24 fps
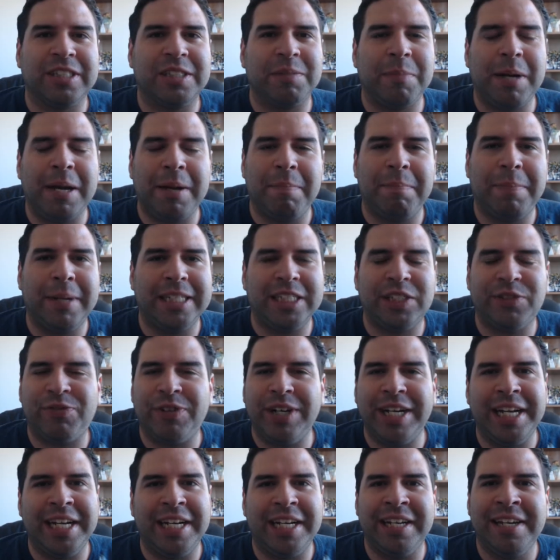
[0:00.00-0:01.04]
to my best
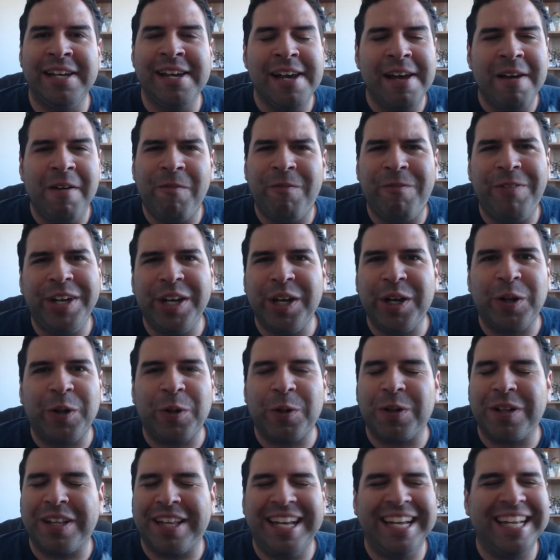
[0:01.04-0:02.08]
friend,
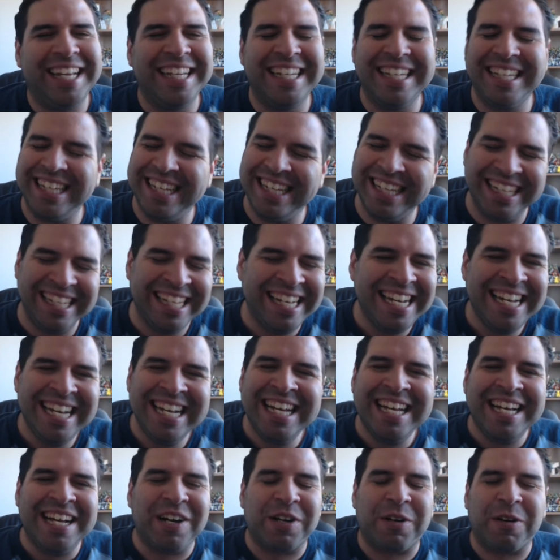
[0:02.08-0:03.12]
Phil."
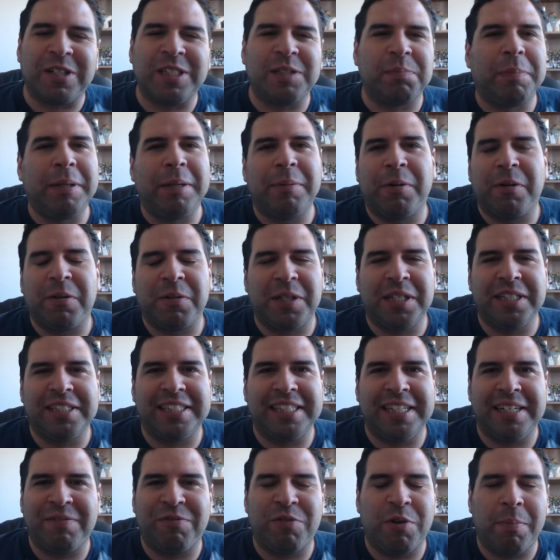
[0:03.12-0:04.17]
Of course, BMO
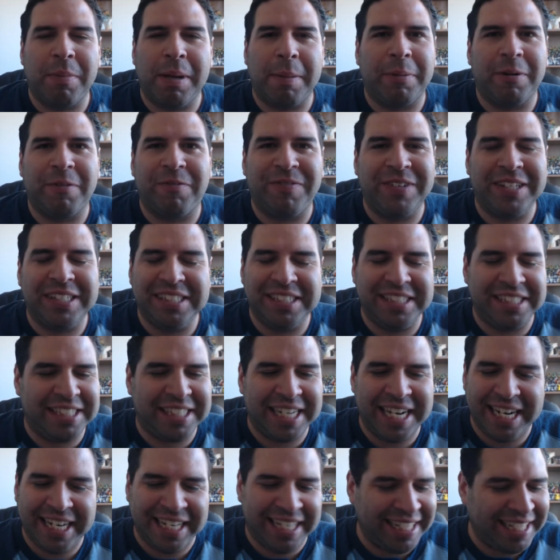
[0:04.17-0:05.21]
doesn't remember Finn's
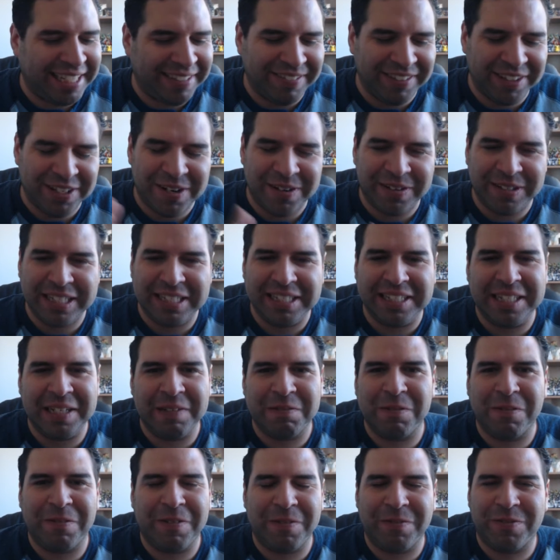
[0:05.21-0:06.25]
Jake, even though he
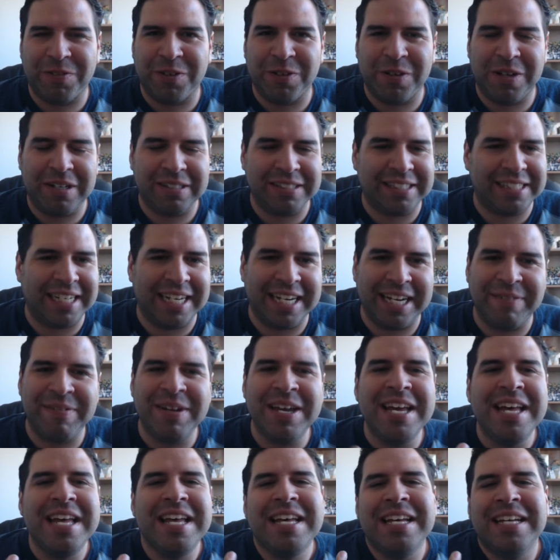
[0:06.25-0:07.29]
lived with him for a long time.
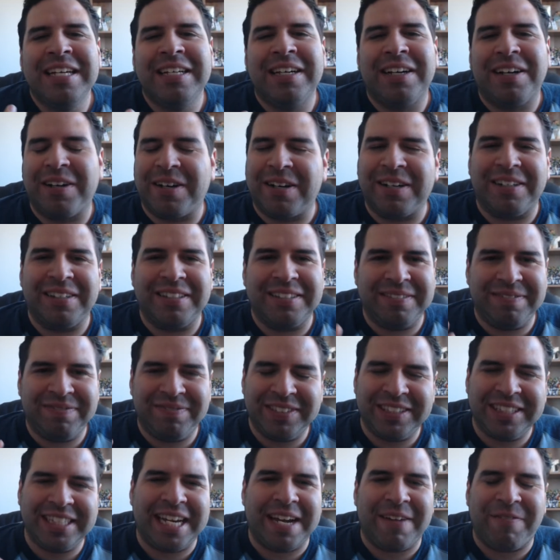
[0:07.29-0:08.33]
Or,
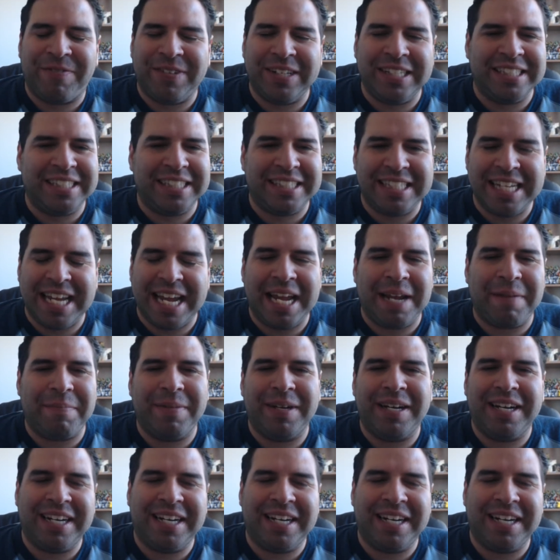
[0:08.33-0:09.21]
yeah, Finn's name,